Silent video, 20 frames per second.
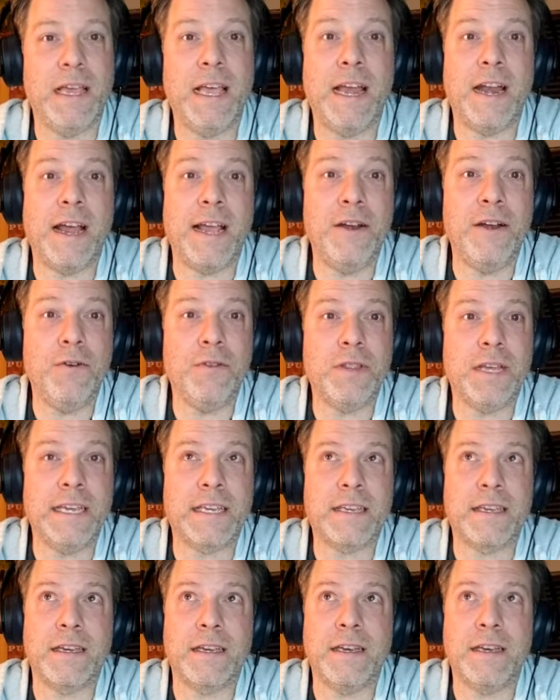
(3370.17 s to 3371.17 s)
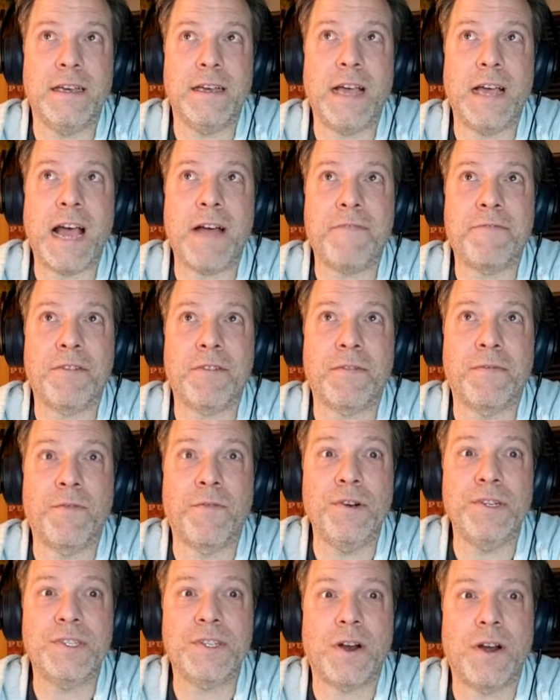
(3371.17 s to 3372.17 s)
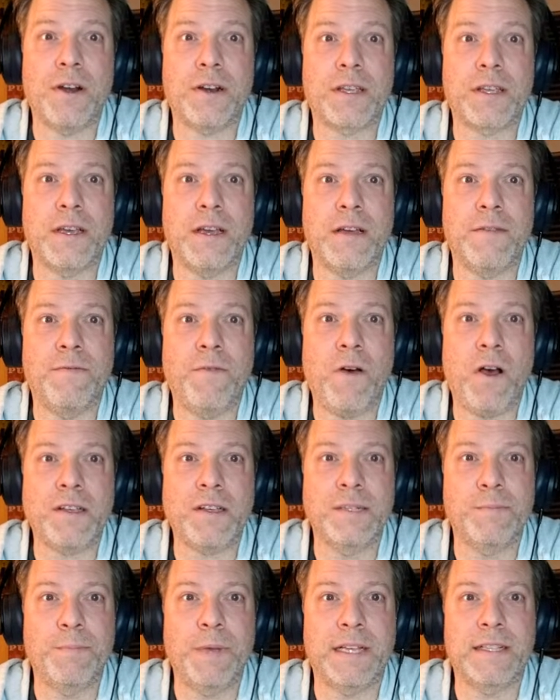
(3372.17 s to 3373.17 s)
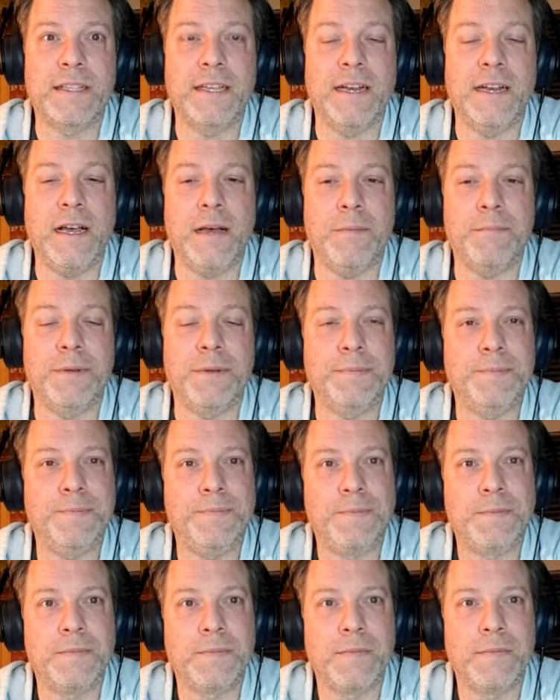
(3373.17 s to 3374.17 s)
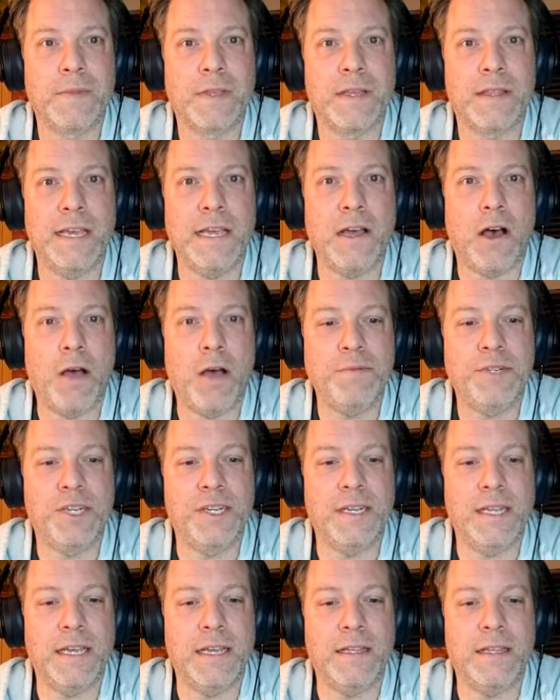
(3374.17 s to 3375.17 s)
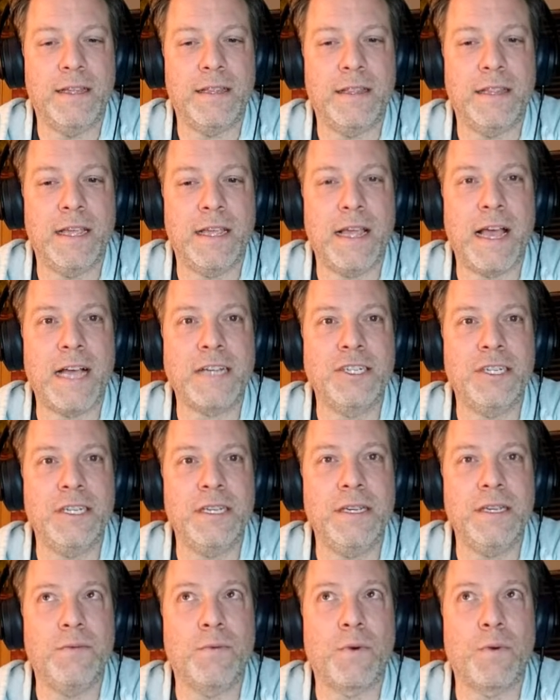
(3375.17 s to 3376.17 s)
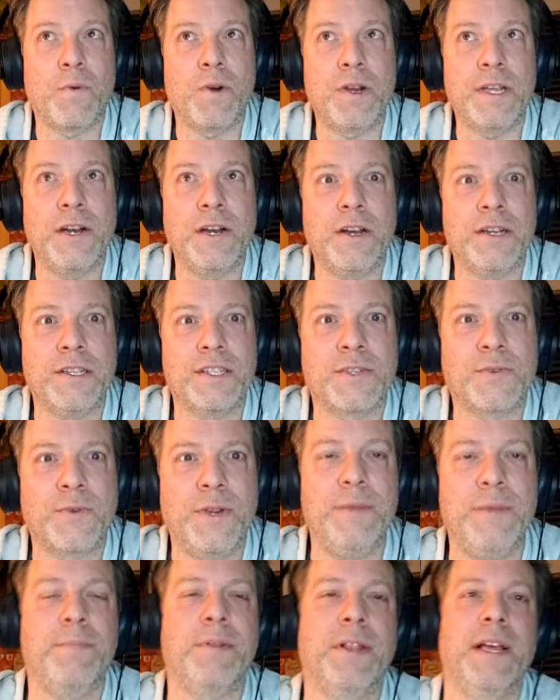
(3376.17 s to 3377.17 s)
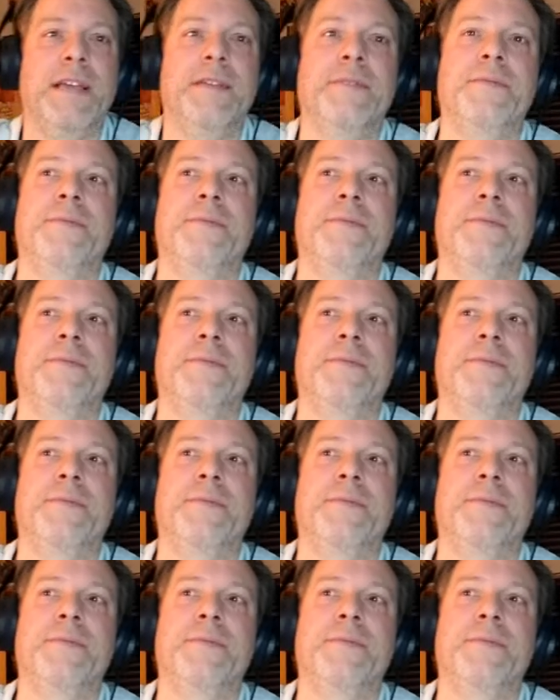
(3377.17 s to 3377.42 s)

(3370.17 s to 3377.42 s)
And I know, like after the first arc, Fox picked it up. They optioned it, and they actually were working on a screenplay.